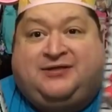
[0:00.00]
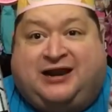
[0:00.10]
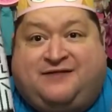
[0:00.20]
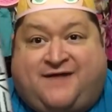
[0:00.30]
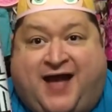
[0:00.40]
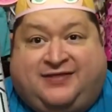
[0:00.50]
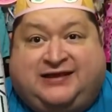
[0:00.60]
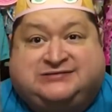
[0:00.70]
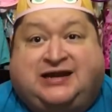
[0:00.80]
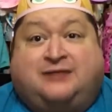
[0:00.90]
that I found
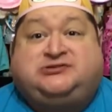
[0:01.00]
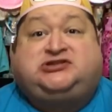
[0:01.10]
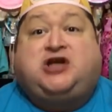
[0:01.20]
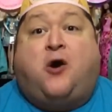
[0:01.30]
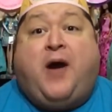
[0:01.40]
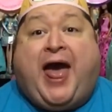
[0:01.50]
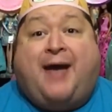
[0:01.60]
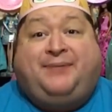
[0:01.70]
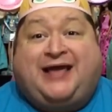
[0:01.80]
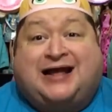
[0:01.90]
these, and I'm so
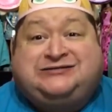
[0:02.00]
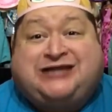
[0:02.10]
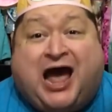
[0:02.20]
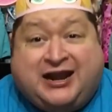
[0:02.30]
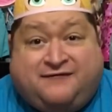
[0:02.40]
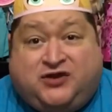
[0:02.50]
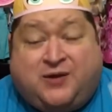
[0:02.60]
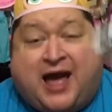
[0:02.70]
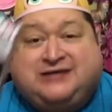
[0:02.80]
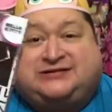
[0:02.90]
happy a ton of you
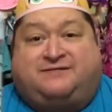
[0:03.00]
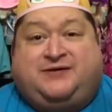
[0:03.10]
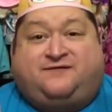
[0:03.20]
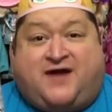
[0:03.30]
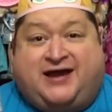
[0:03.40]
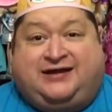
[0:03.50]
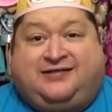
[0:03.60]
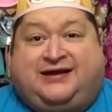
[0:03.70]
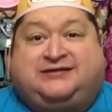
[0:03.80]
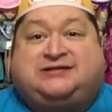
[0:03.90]
guys have been finding
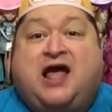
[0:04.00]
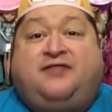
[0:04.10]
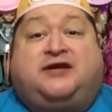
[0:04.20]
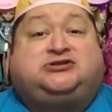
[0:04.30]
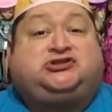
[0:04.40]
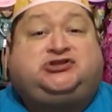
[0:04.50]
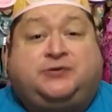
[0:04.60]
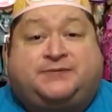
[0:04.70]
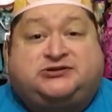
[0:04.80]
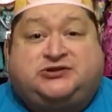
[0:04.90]
these. They're
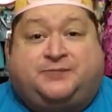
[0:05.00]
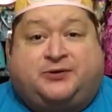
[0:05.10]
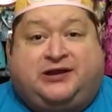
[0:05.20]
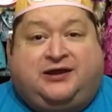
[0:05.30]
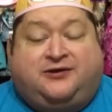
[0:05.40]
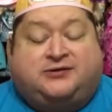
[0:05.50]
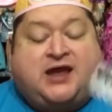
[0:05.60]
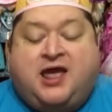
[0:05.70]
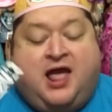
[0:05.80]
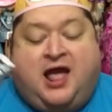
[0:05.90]
super, super cute,
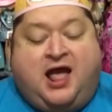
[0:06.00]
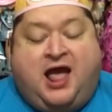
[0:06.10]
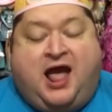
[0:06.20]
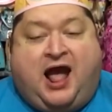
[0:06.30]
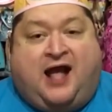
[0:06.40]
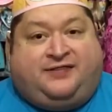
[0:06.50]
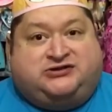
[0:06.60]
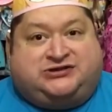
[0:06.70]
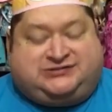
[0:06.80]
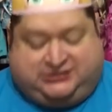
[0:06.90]
and they're
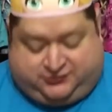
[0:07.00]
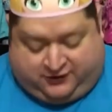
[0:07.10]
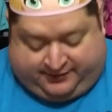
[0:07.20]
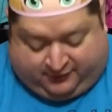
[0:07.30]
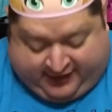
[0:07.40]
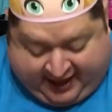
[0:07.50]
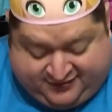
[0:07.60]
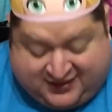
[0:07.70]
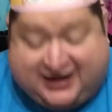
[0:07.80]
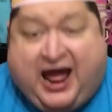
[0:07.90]
just adorable.
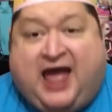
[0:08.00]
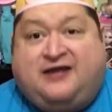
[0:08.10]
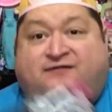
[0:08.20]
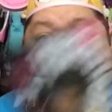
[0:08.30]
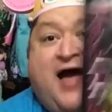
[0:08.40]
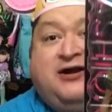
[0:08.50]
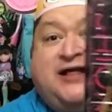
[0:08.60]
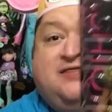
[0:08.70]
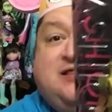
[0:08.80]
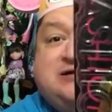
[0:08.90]
And then I found
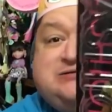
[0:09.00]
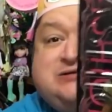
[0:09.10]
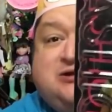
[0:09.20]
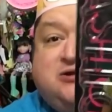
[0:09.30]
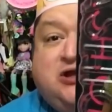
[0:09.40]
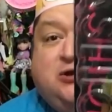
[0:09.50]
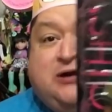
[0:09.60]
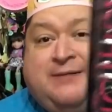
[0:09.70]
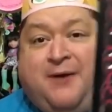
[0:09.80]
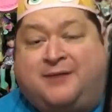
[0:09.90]
this little
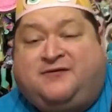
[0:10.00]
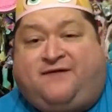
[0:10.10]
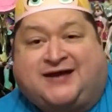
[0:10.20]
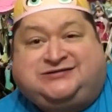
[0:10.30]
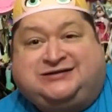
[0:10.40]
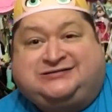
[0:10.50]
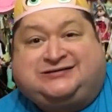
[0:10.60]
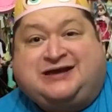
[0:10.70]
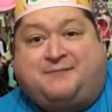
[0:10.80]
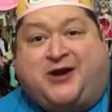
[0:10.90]
cutie, Barbie
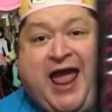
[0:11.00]
Fashionista number